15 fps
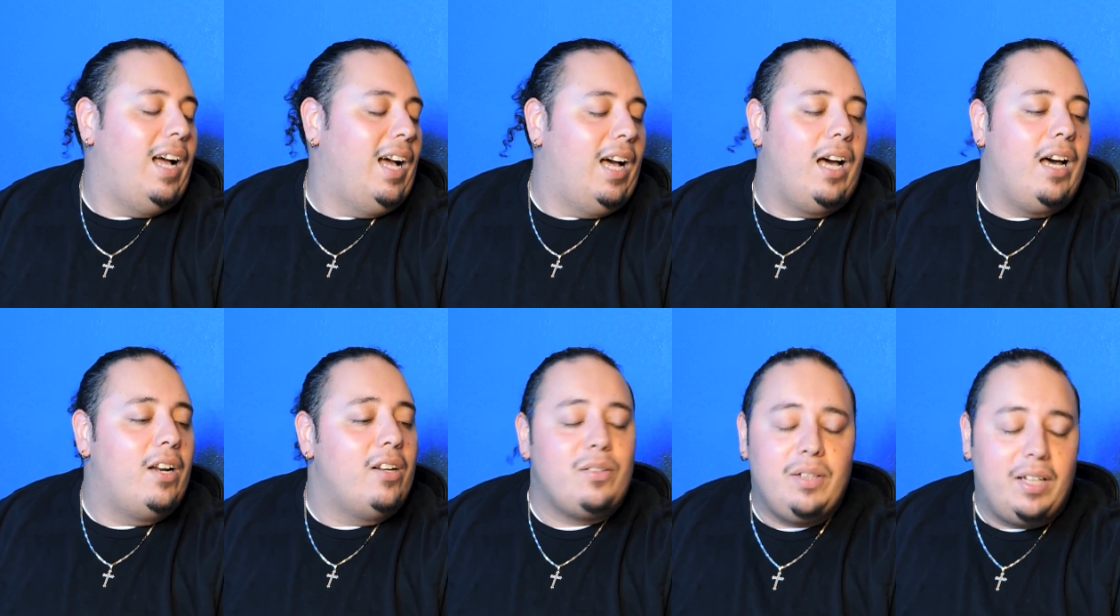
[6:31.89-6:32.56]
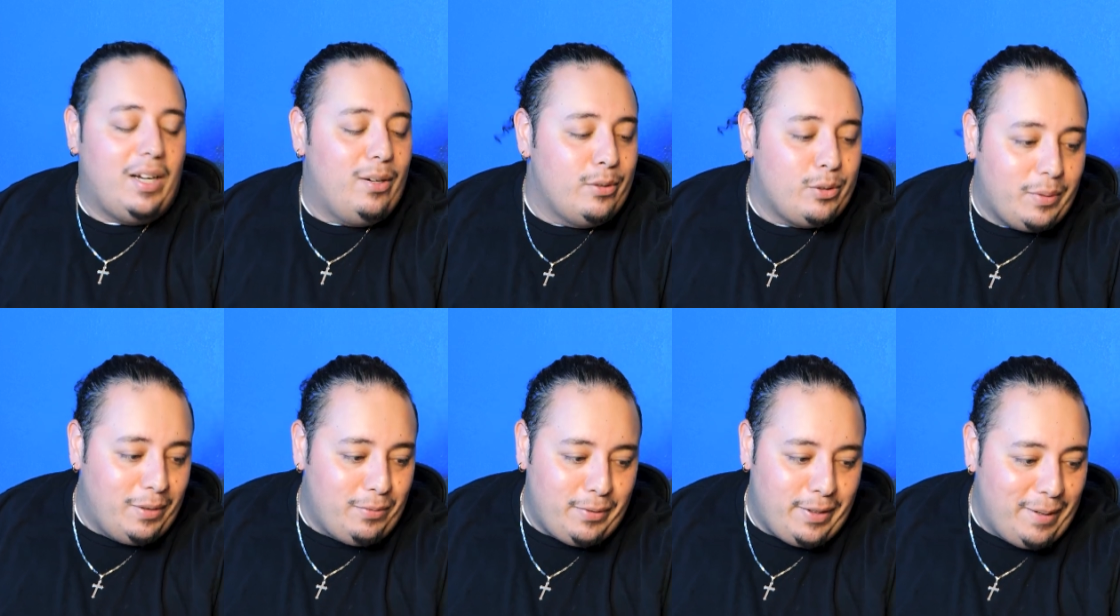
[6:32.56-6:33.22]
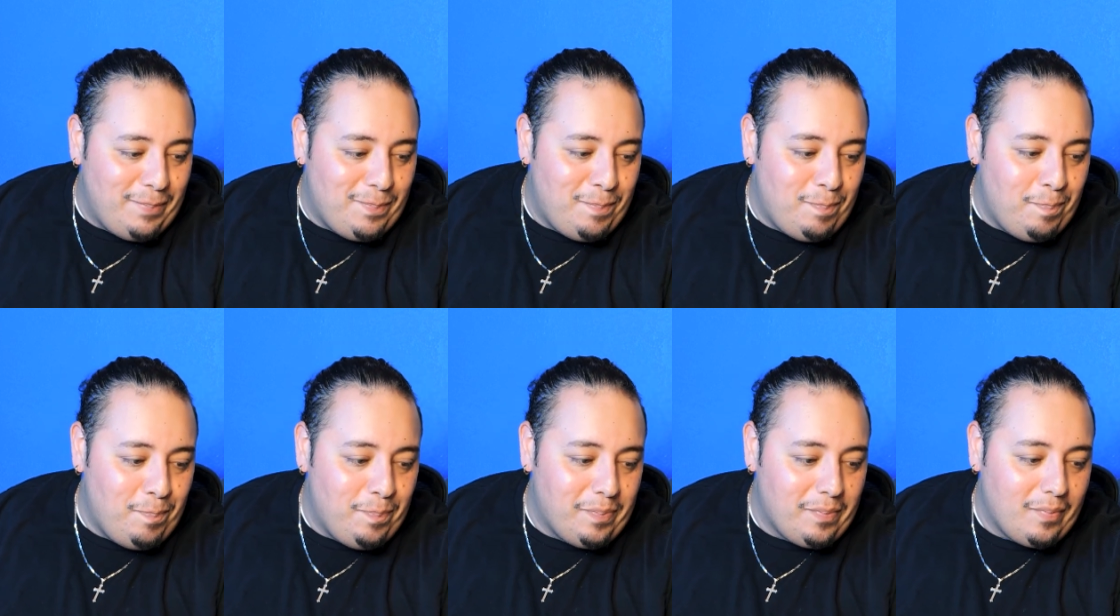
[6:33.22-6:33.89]
I don't think I was ready for that.
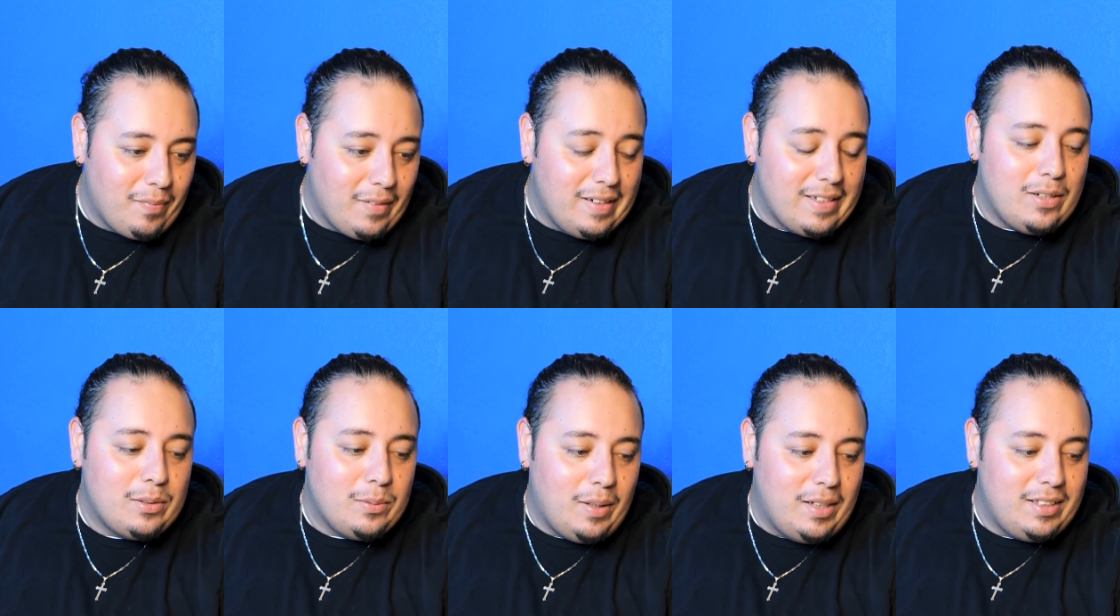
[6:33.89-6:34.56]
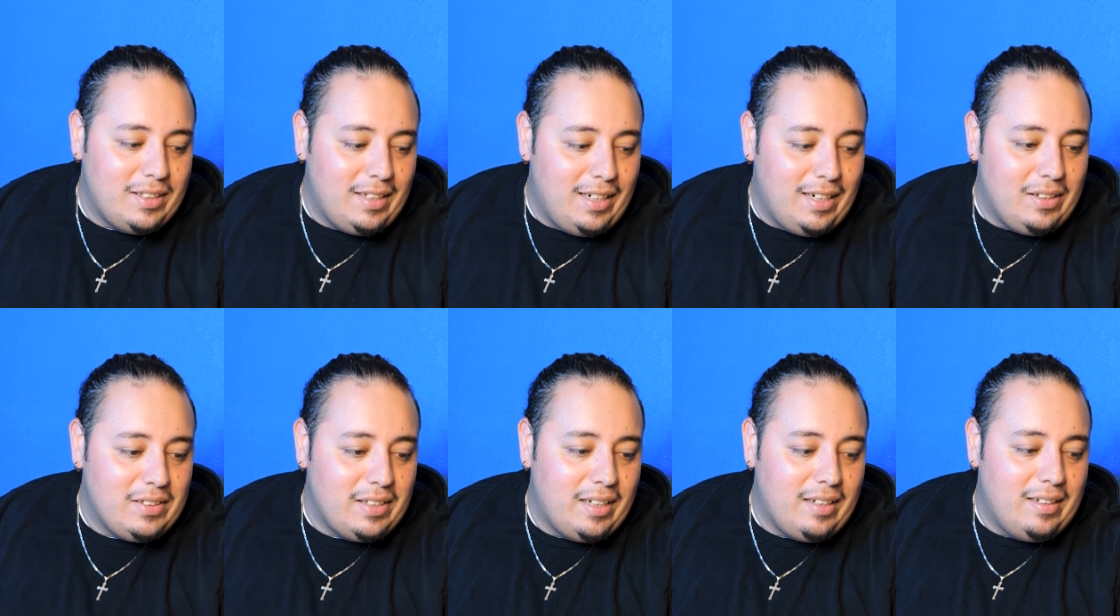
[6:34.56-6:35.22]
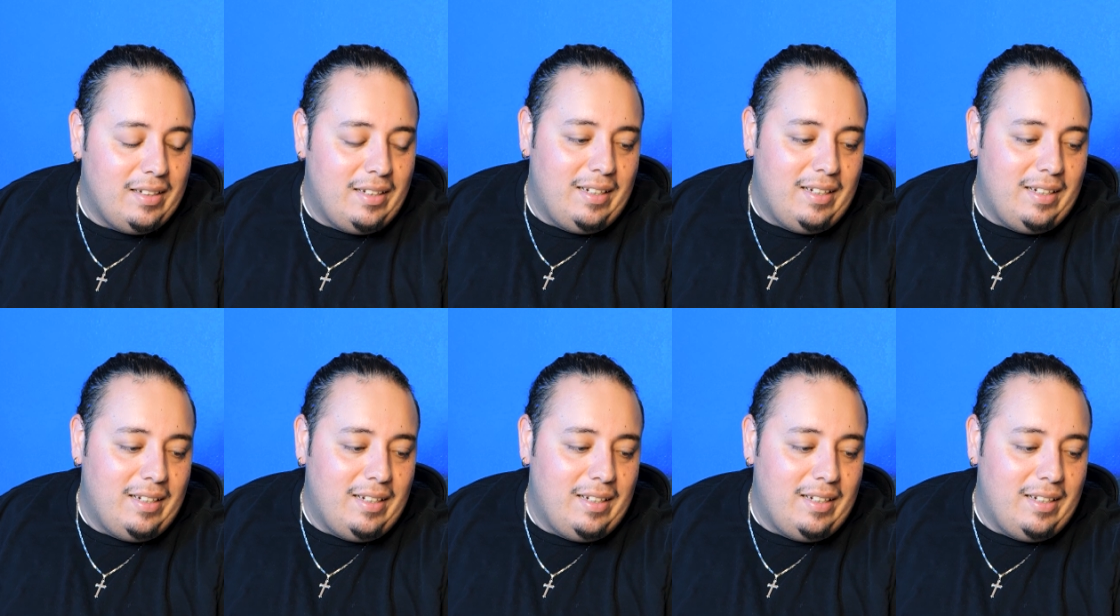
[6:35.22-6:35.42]
Because I was watching it and I was like,